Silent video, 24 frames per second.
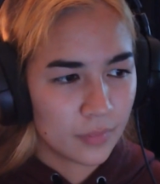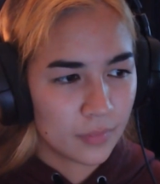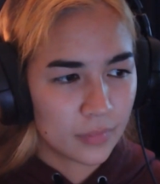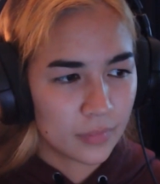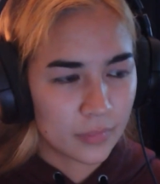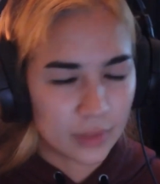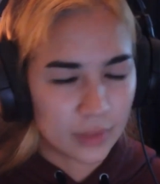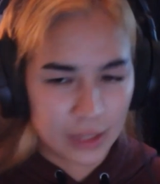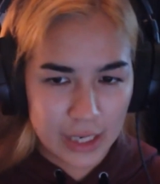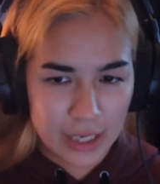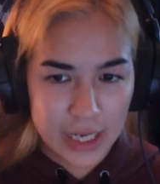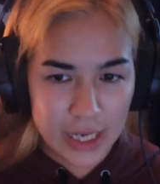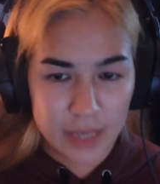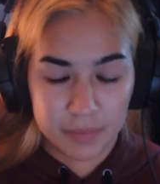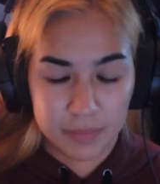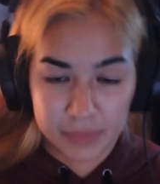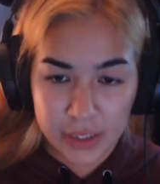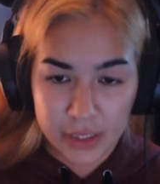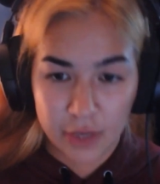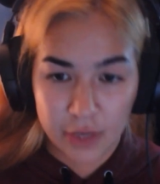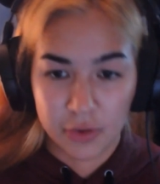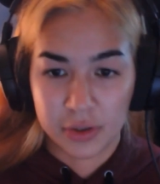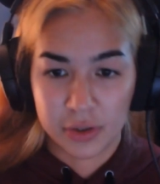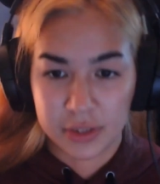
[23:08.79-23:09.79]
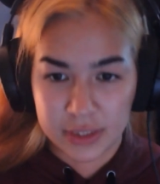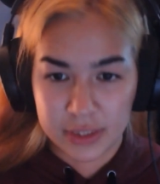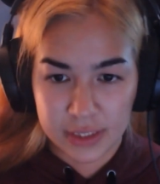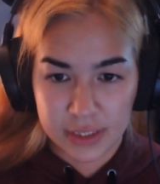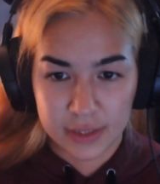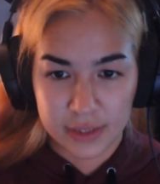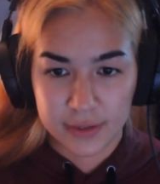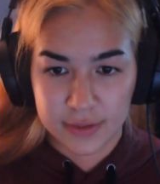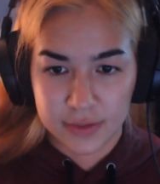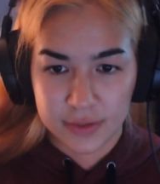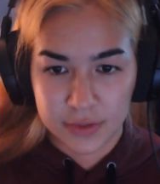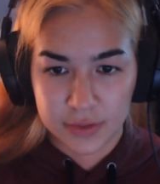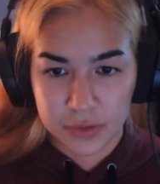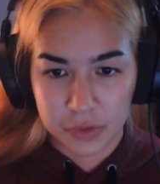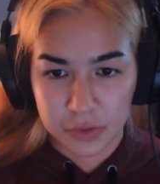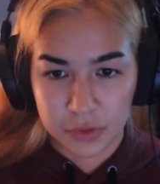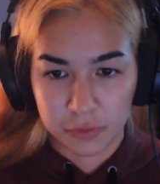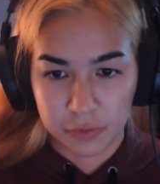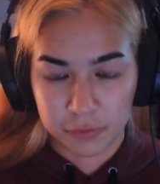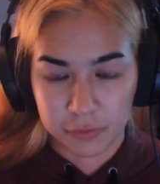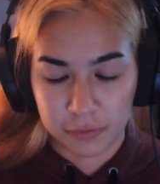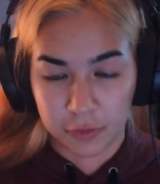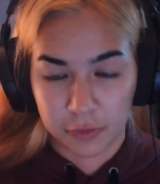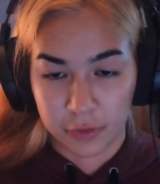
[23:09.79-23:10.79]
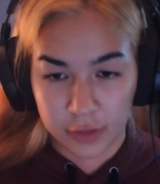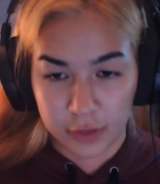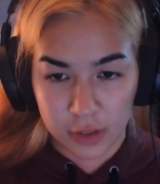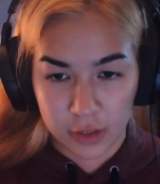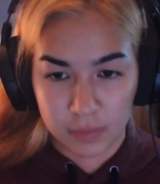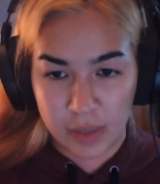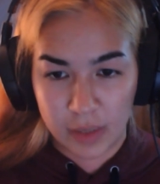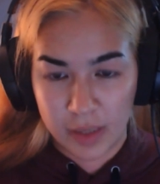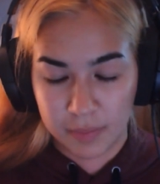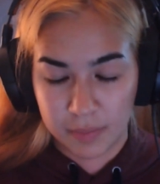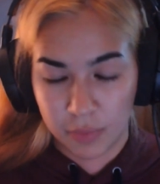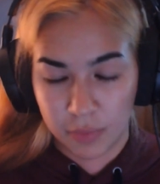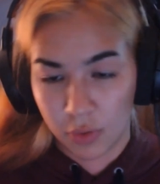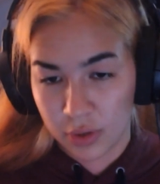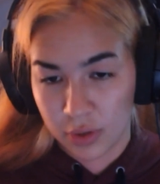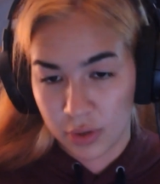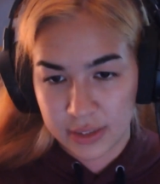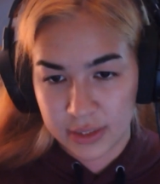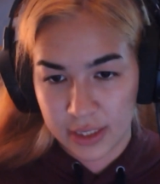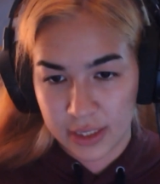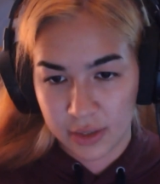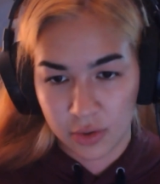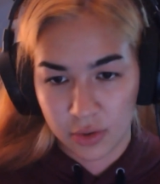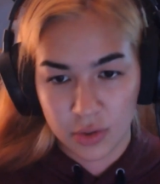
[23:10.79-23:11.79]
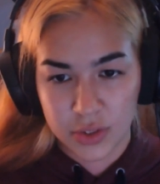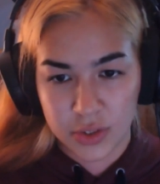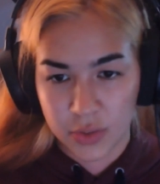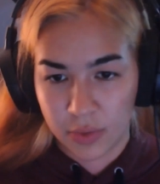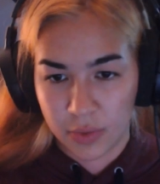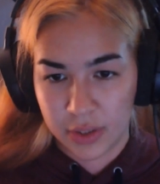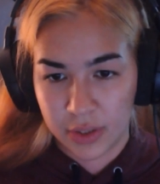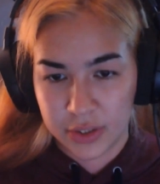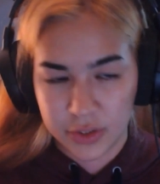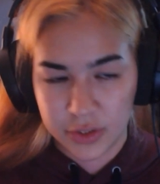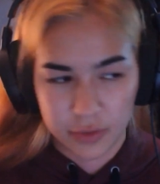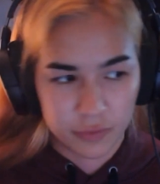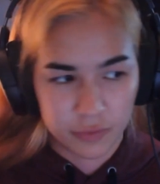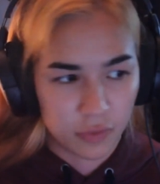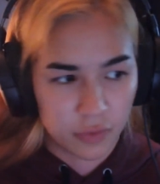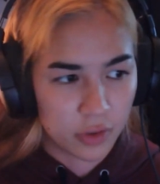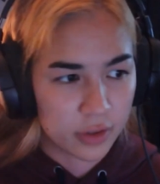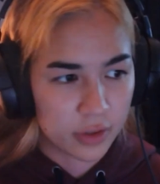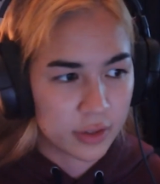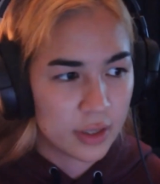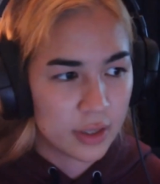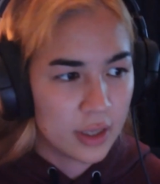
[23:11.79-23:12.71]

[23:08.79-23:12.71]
I am guaranteed to further my board state, or so on and so forth.